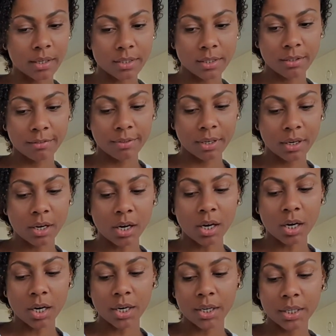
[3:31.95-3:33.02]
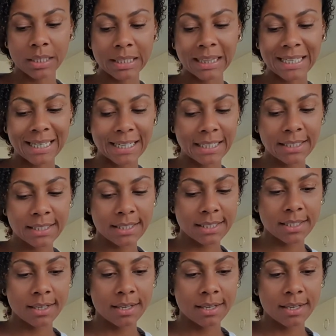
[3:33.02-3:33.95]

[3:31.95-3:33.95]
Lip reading: as if there are delays.